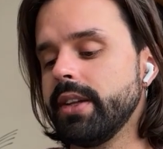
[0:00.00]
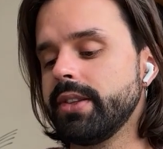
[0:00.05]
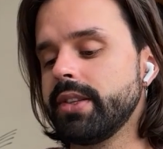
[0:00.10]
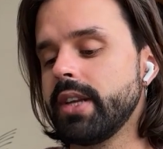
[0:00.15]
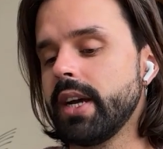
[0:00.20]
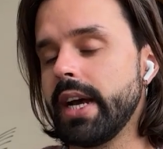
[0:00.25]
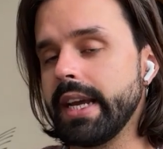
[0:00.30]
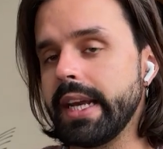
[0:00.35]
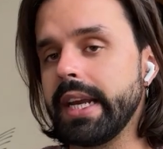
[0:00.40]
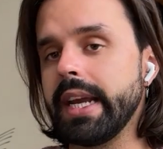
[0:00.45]

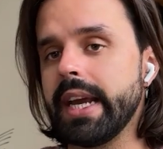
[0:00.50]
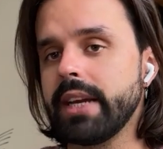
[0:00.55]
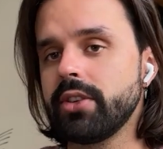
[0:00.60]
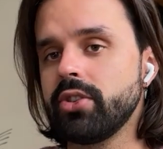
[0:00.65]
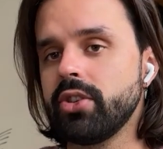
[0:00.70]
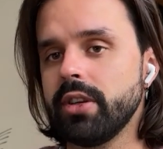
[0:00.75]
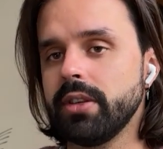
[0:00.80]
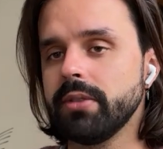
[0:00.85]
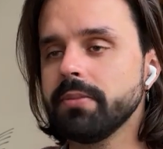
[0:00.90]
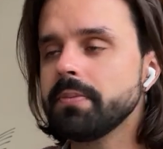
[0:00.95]
target
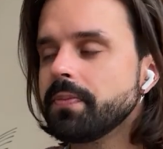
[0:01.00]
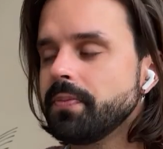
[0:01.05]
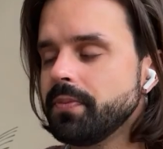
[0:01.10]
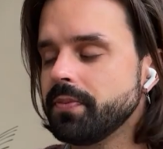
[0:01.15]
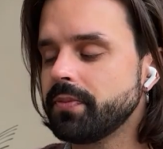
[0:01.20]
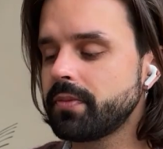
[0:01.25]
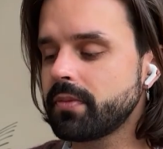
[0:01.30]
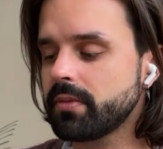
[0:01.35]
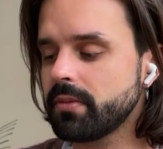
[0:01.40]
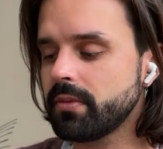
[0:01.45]
action
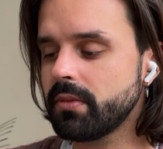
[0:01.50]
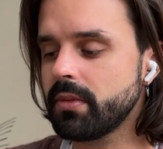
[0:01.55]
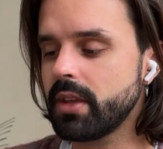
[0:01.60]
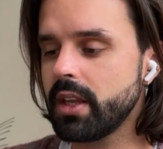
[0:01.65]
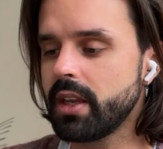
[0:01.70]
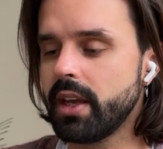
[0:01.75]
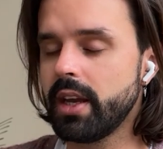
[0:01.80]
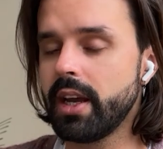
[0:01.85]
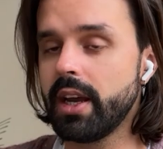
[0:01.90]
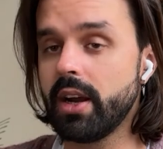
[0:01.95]

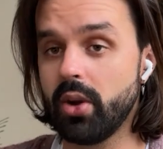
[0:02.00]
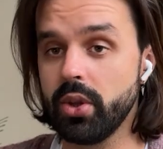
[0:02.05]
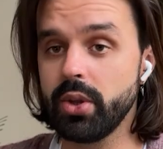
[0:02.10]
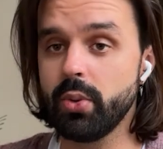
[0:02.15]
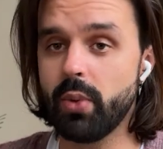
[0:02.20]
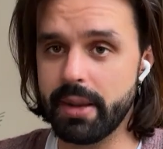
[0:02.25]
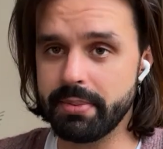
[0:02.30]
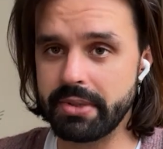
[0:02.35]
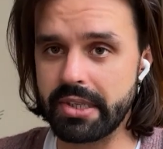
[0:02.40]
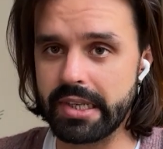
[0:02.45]
on the
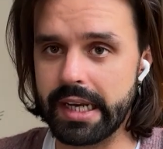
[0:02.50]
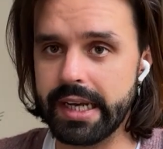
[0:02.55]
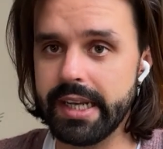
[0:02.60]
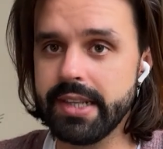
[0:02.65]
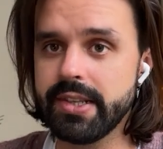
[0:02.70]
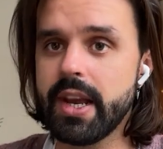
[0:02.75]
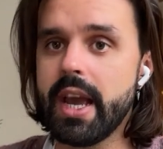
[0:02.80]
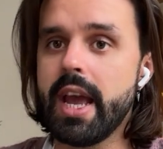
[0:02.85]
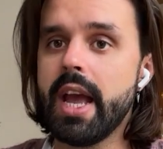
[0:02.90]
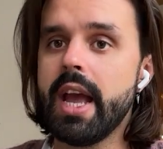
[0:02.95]

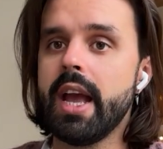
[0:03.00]
website.